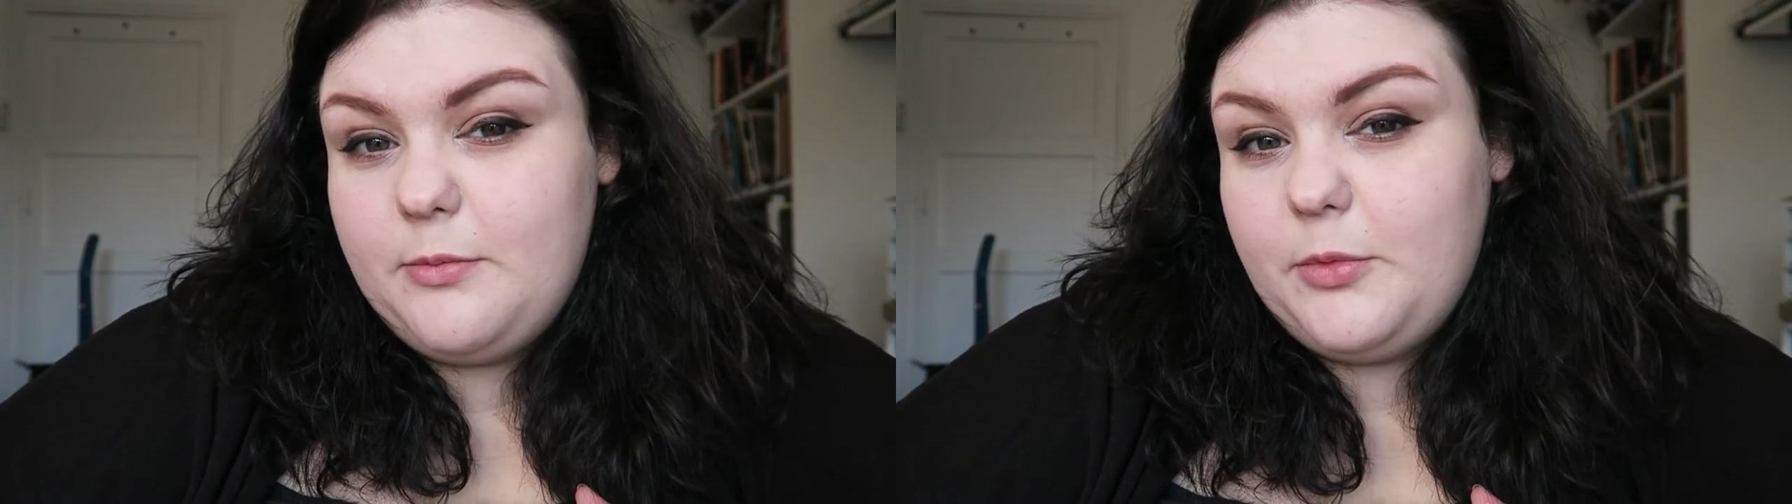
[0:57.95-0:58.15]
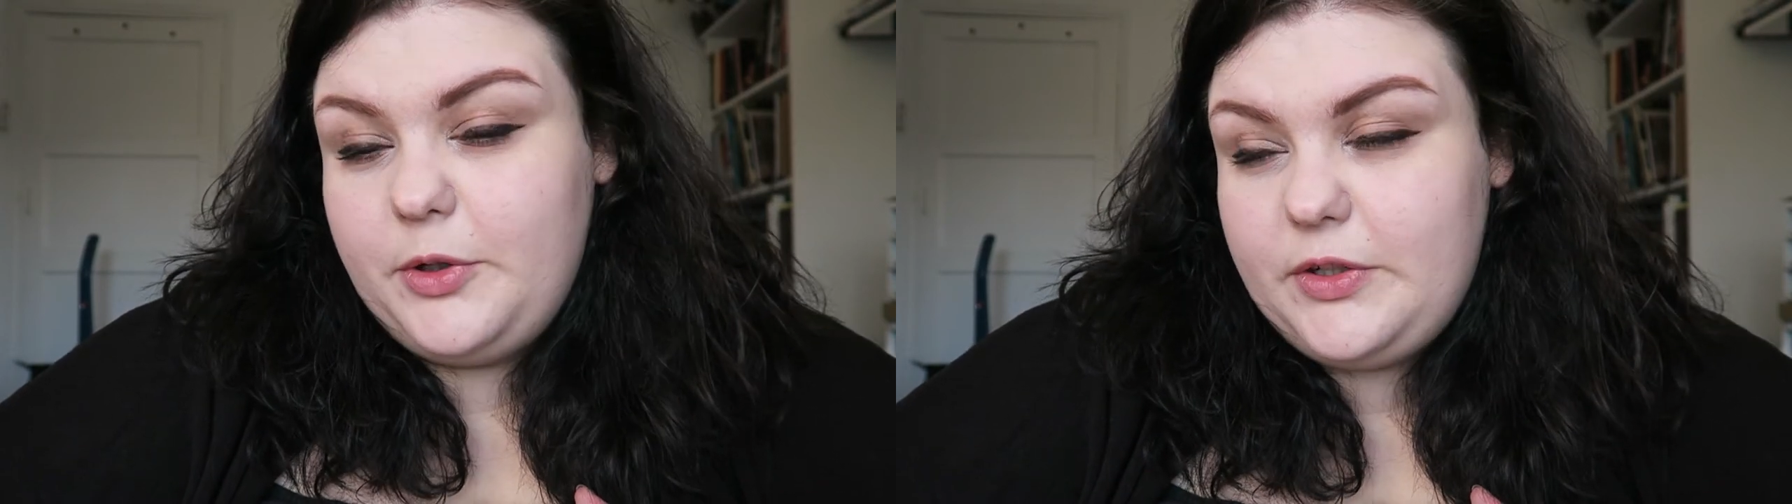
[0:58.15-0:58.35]

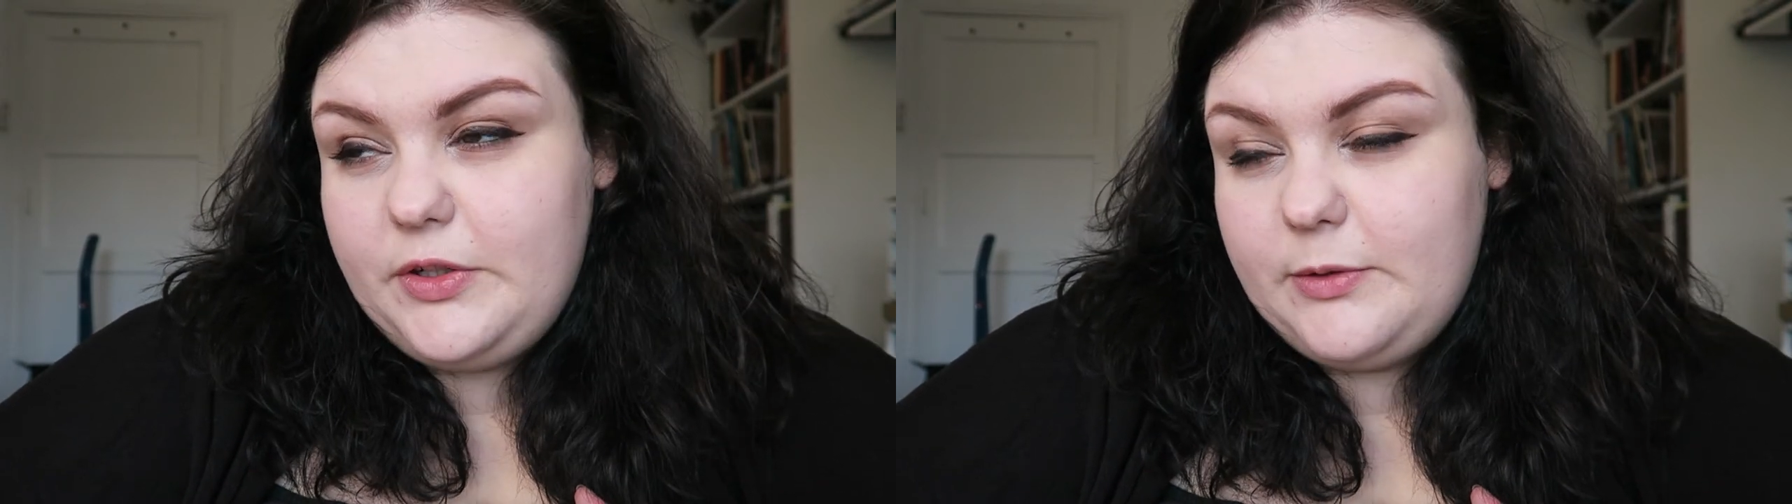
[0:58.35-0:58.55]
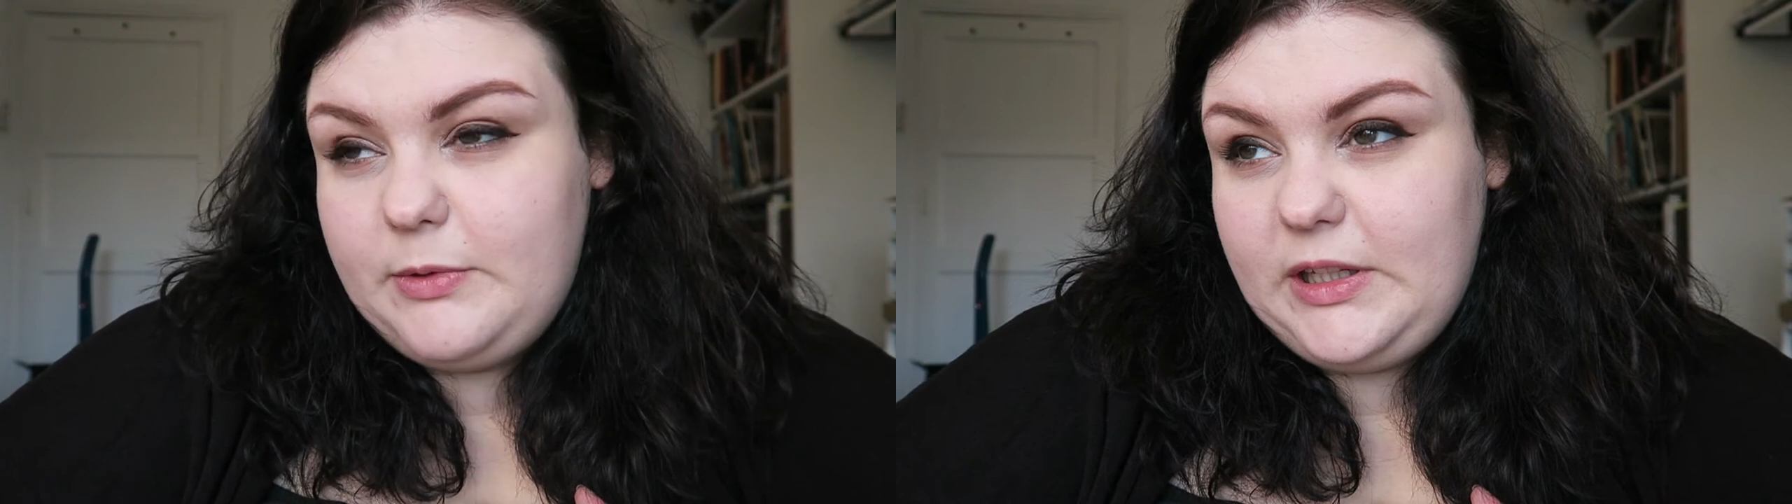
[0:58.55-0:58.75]
the more you
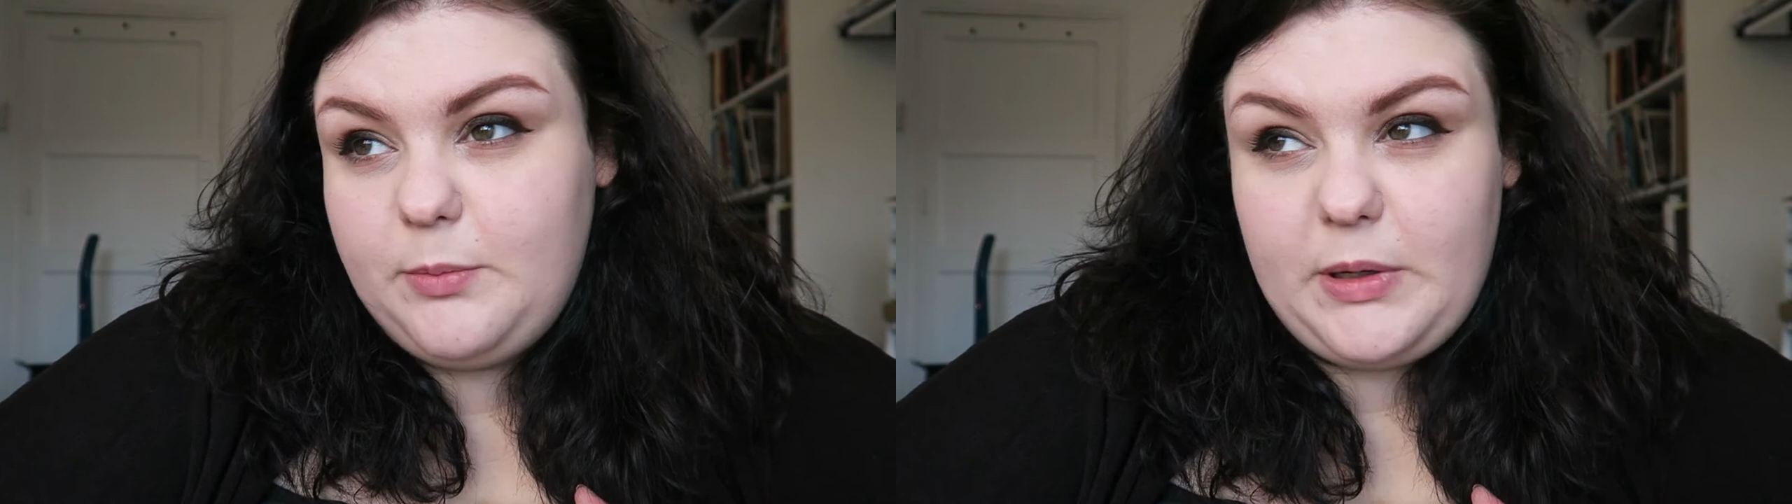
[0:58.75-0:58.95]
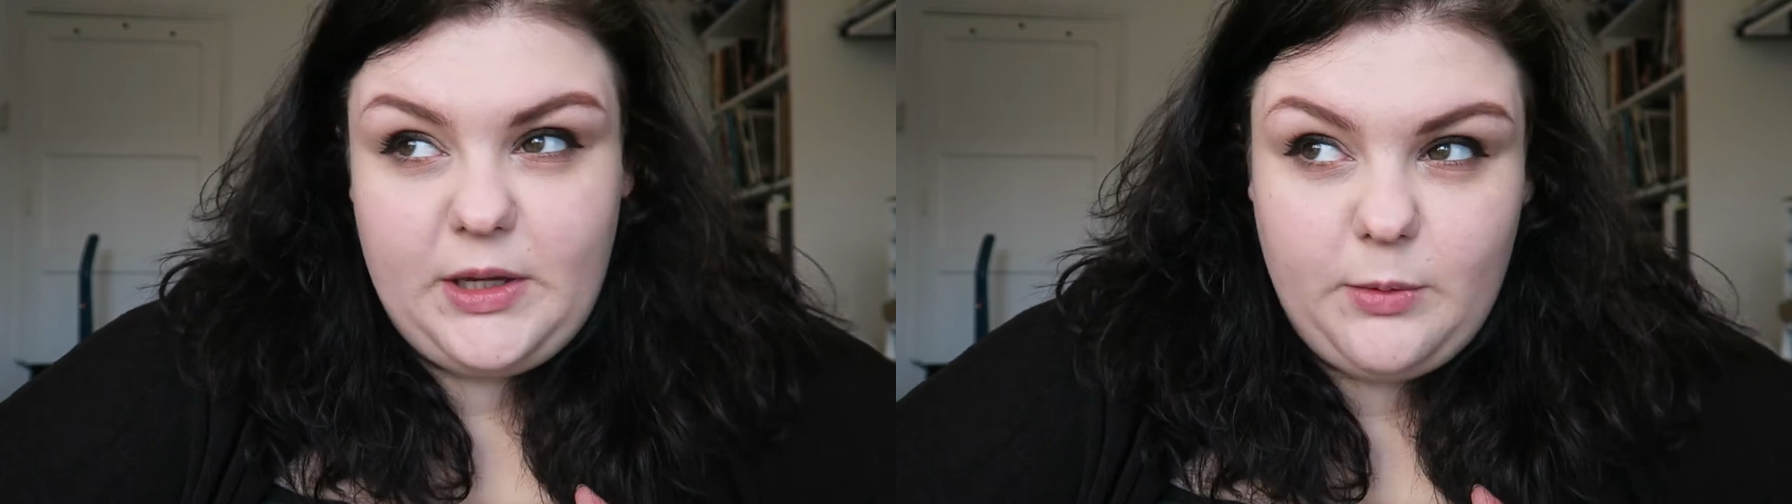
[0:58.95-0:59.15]
do something,
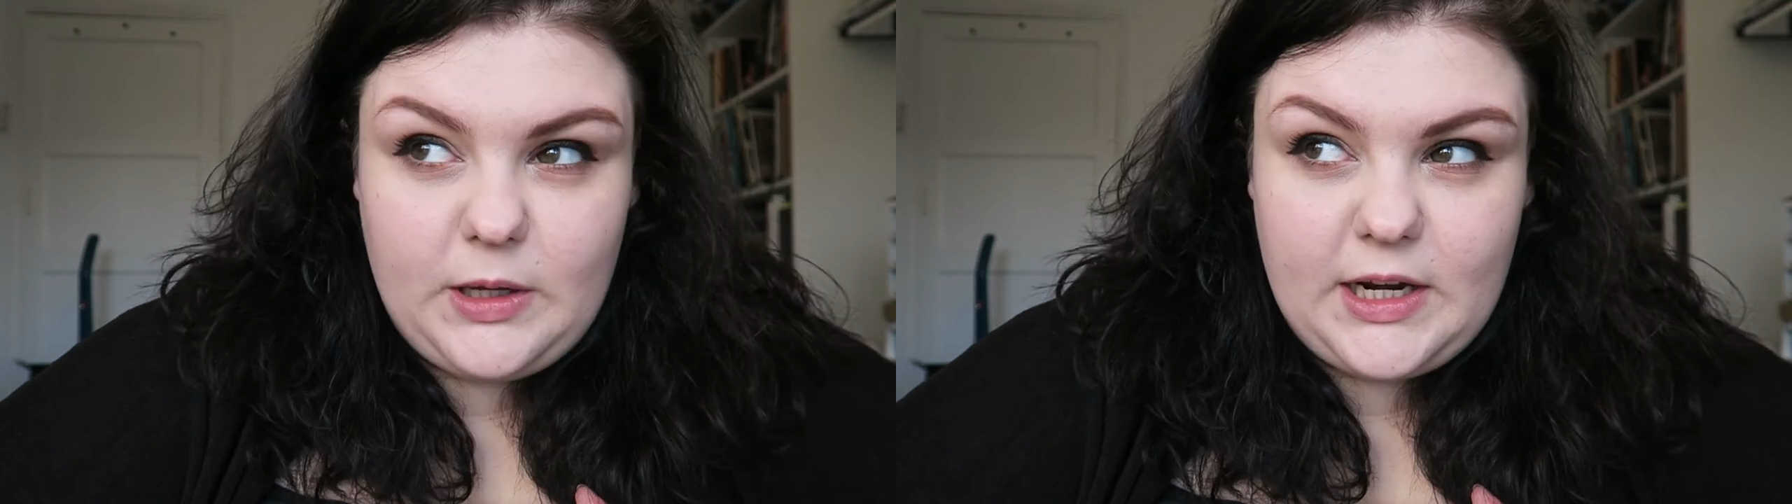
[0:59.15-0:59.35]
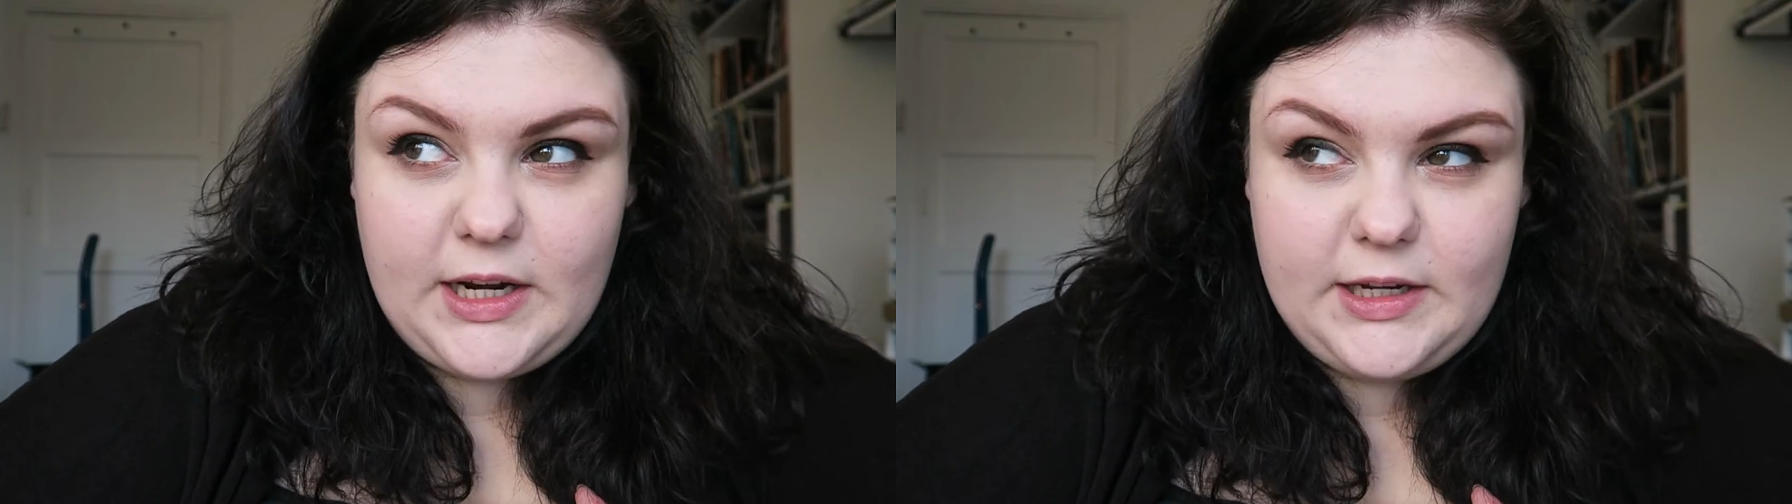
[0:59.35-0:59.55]
the better you
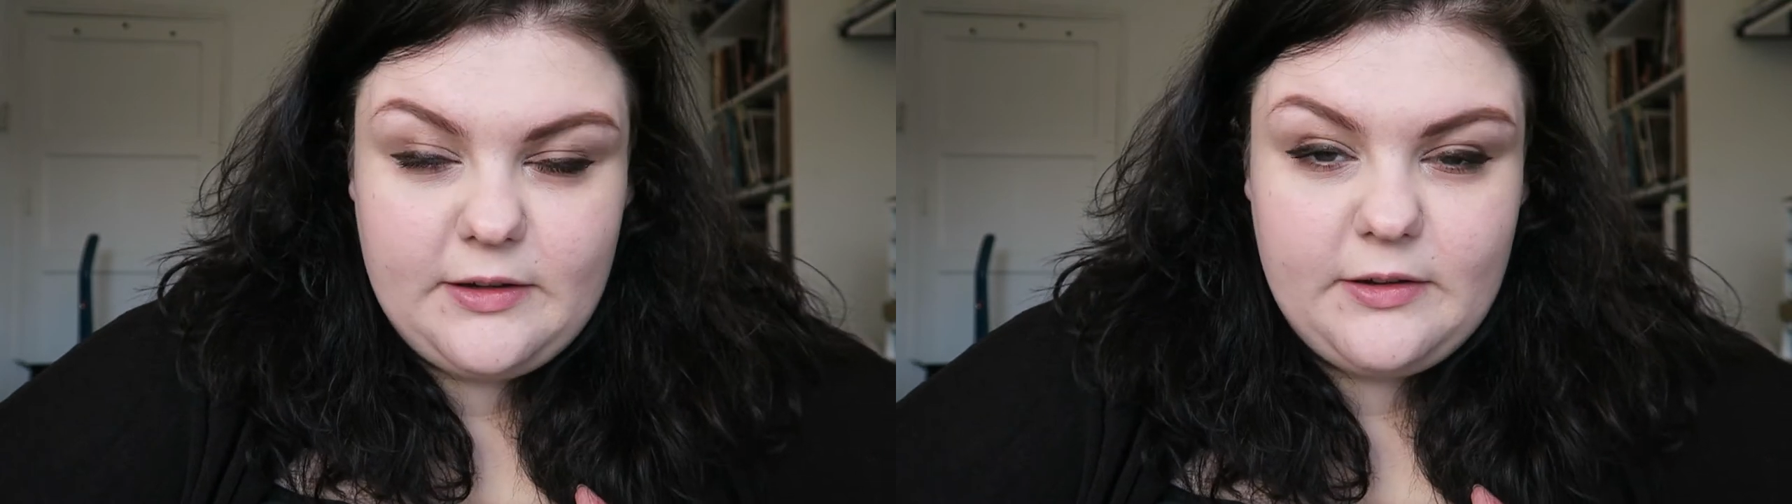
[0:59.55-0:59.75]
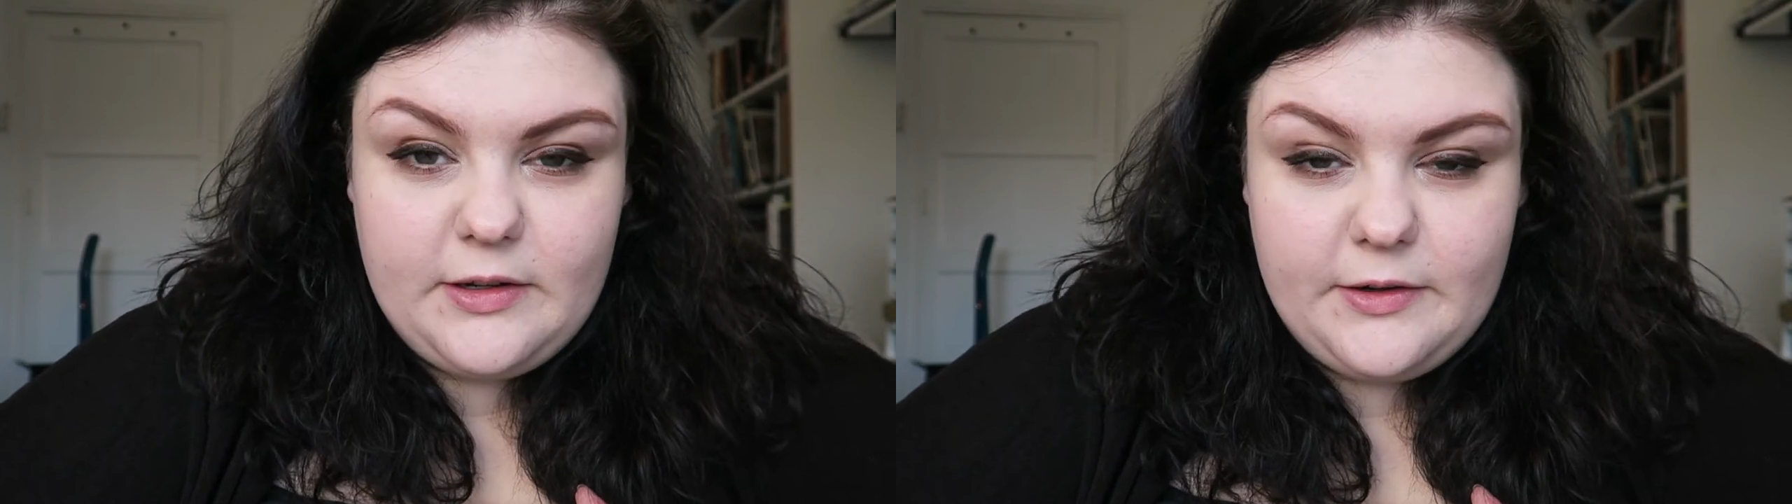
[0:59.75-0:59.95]
get at it,